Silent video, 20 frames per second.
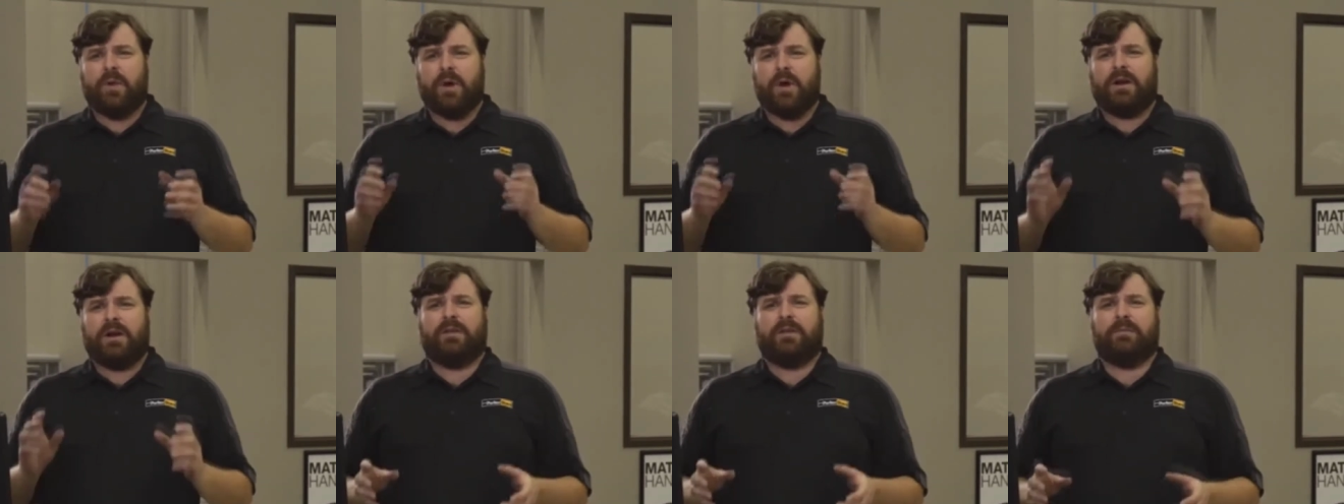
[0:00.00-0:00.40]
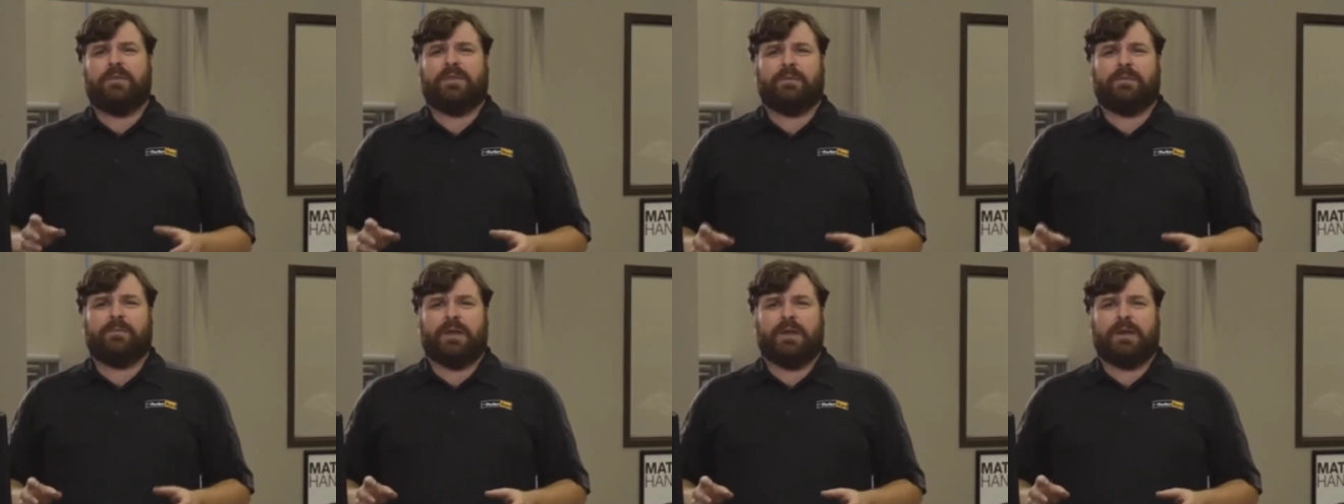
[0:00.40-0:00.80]
want to
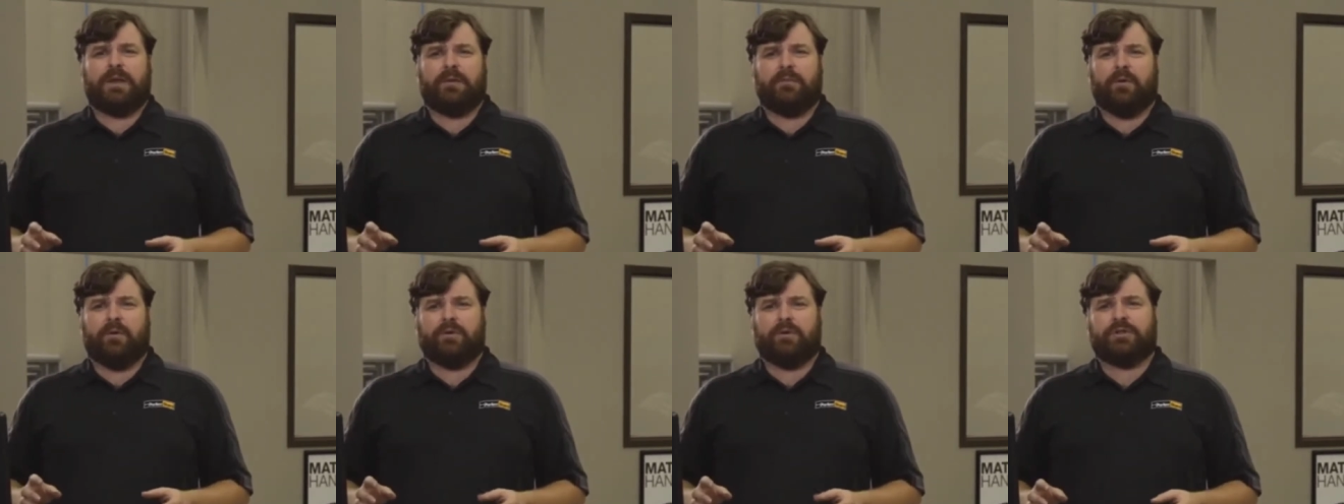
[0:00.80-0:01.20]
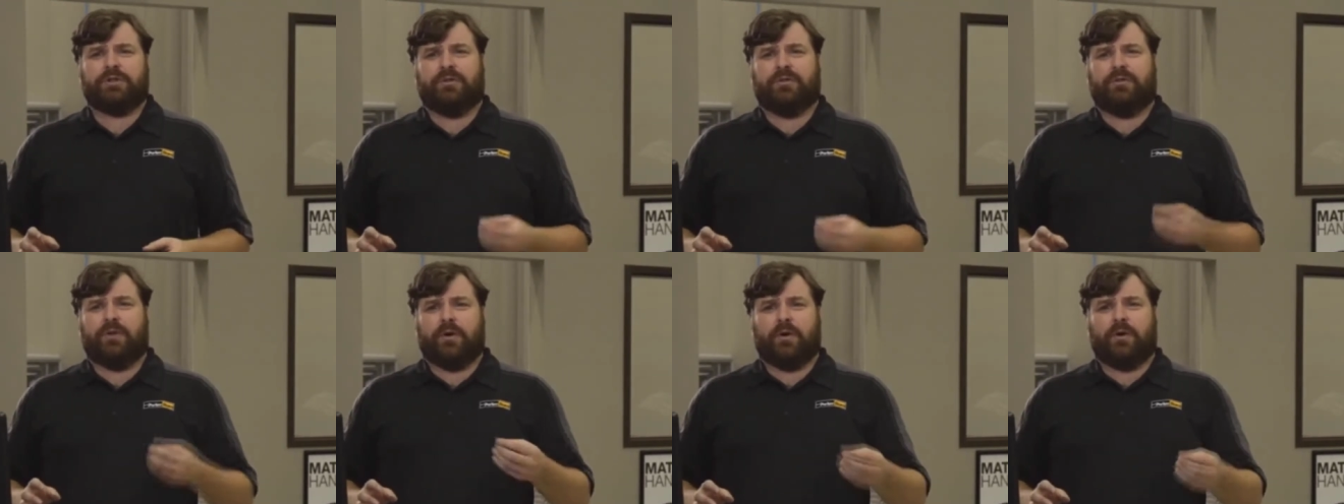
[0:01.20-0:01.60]
limit the bending motion
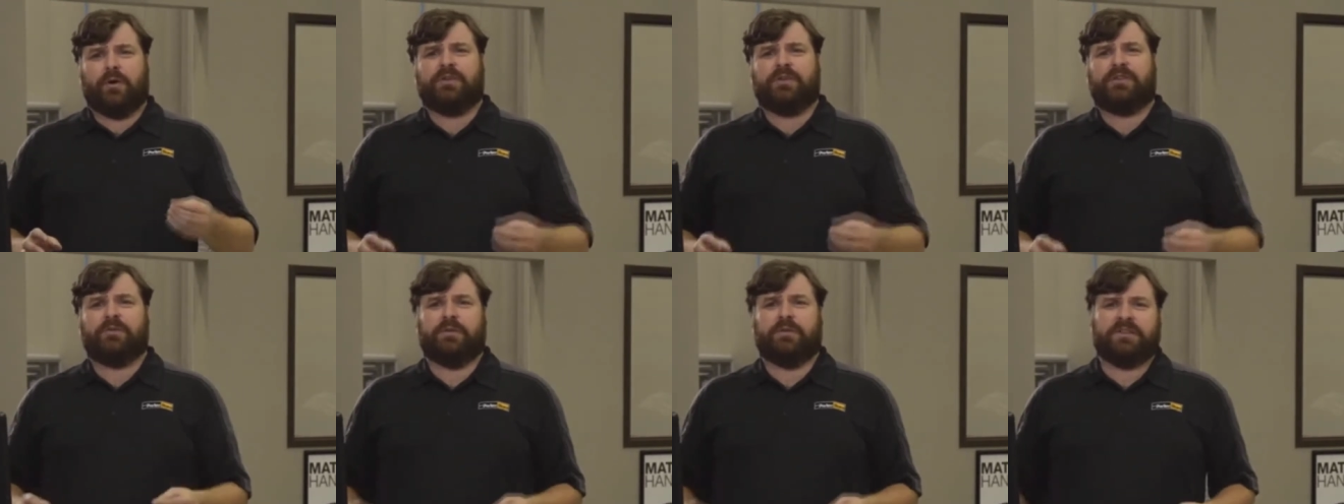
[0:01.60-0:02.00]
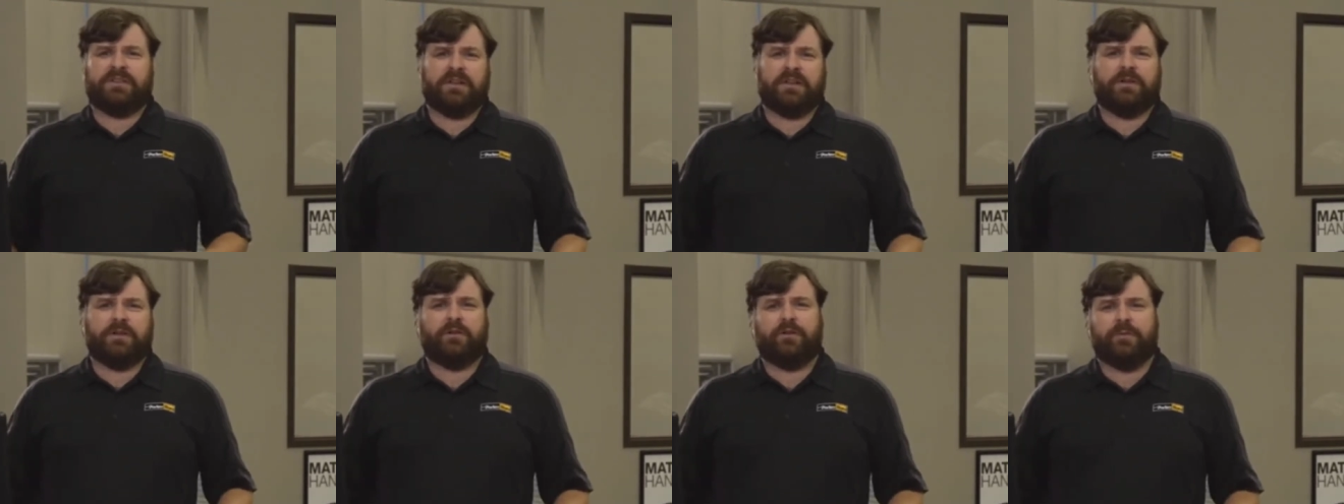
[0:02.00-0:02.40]
of the hose to a
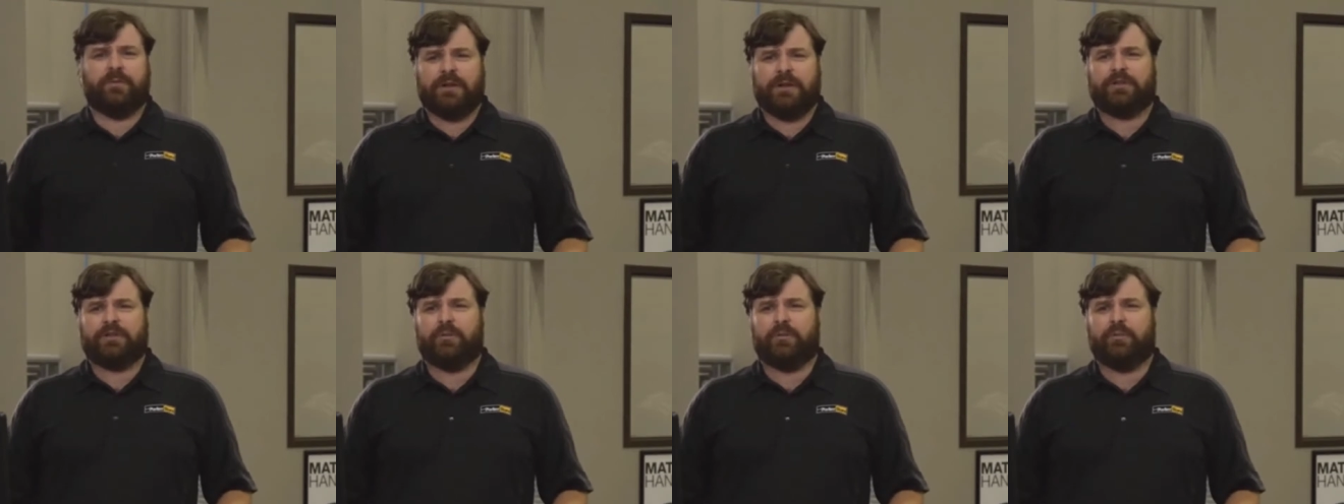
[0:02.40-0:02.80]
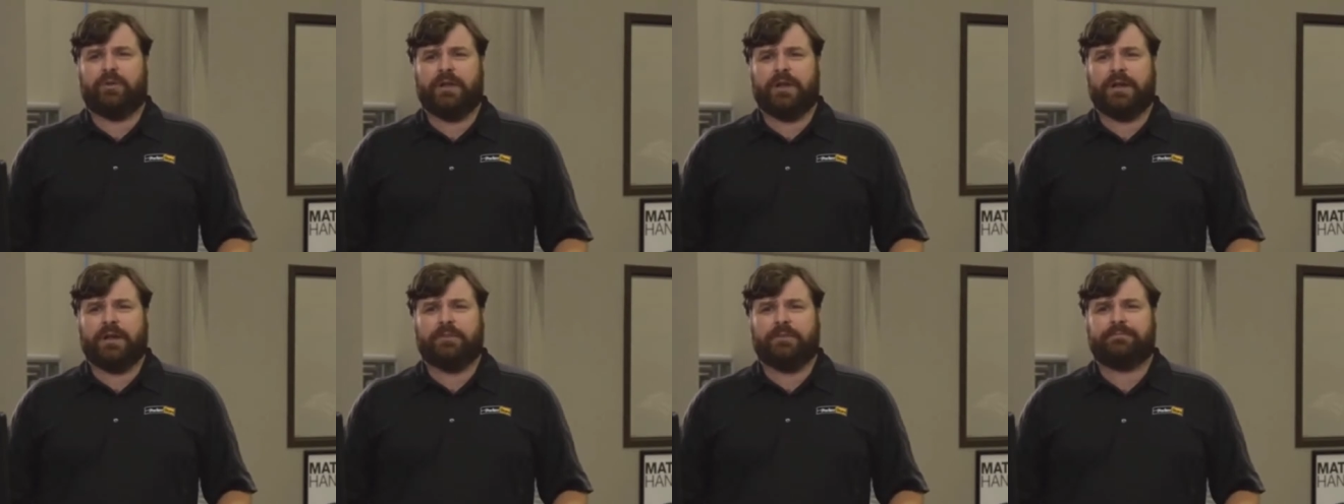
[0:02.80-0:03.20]
single dimensional
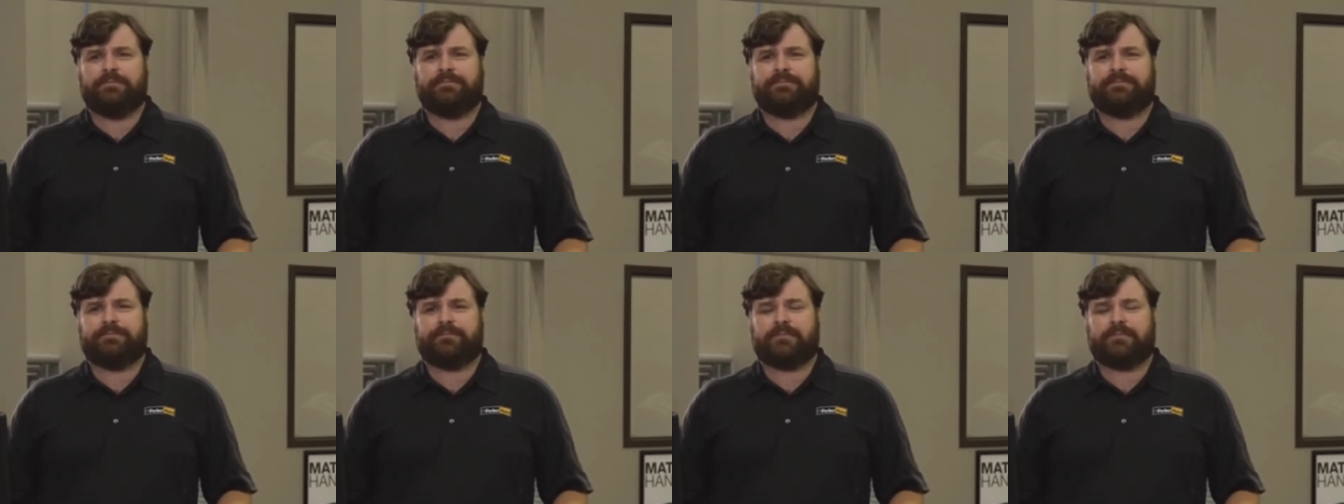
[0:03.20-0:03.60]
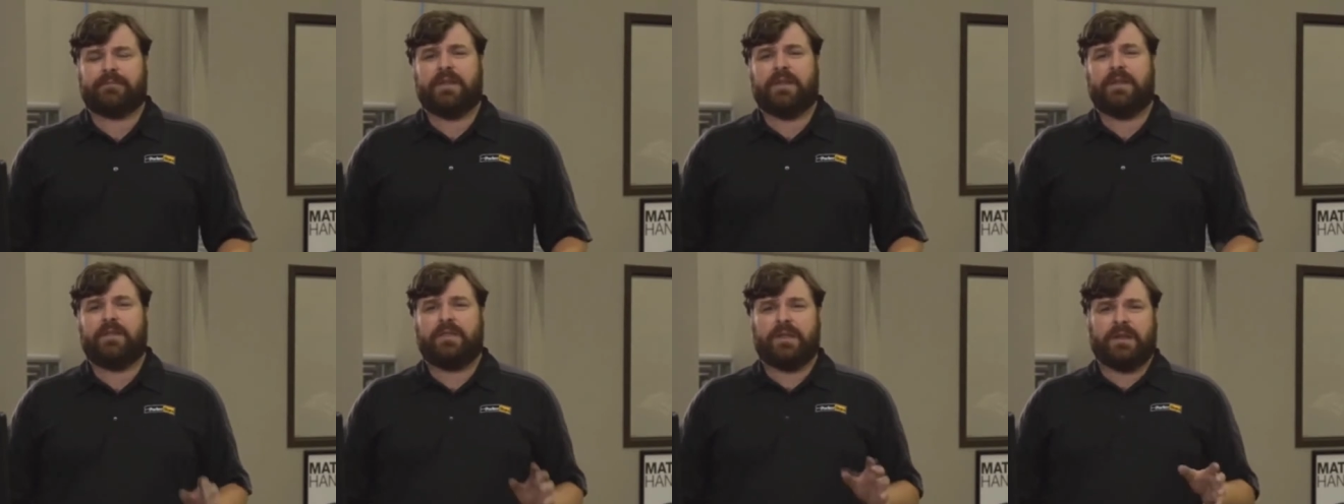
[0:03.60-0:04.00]
plane.
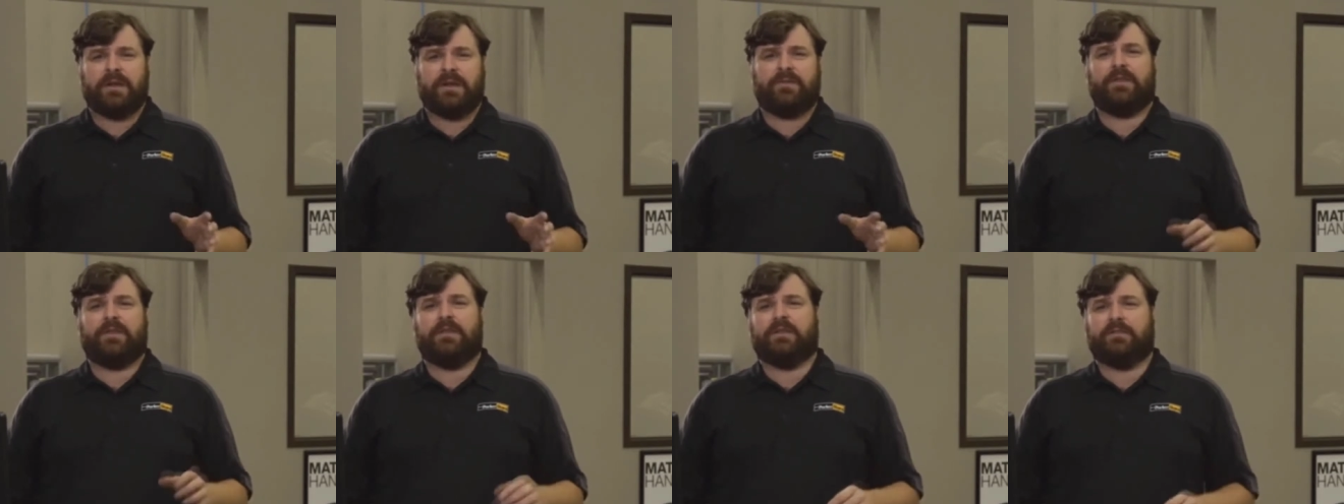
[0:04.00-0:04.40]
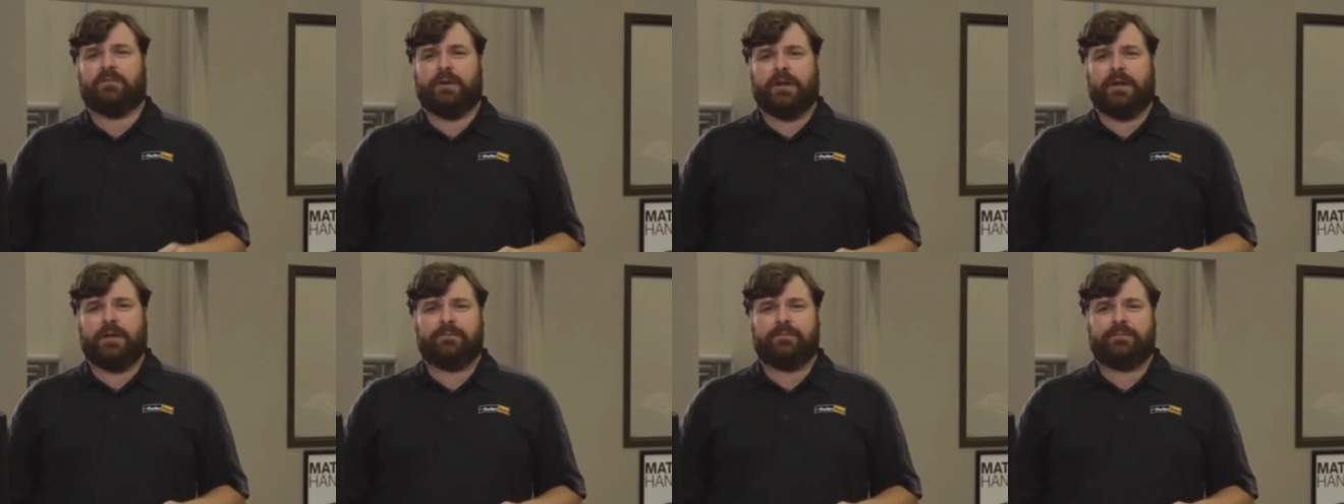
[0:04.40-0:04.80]
Think of it this
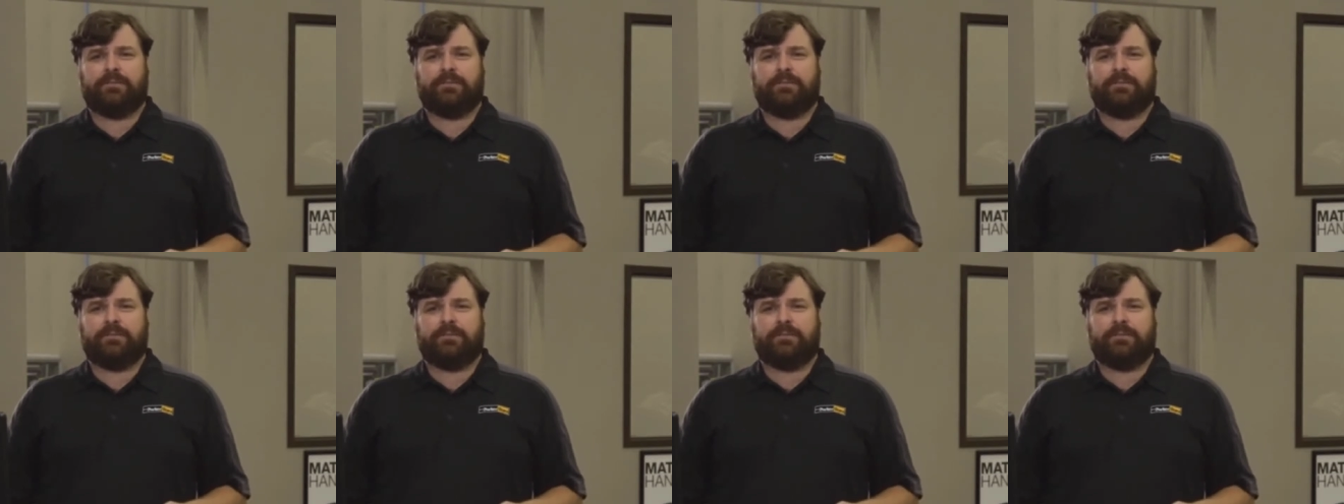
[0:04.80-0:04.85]
way.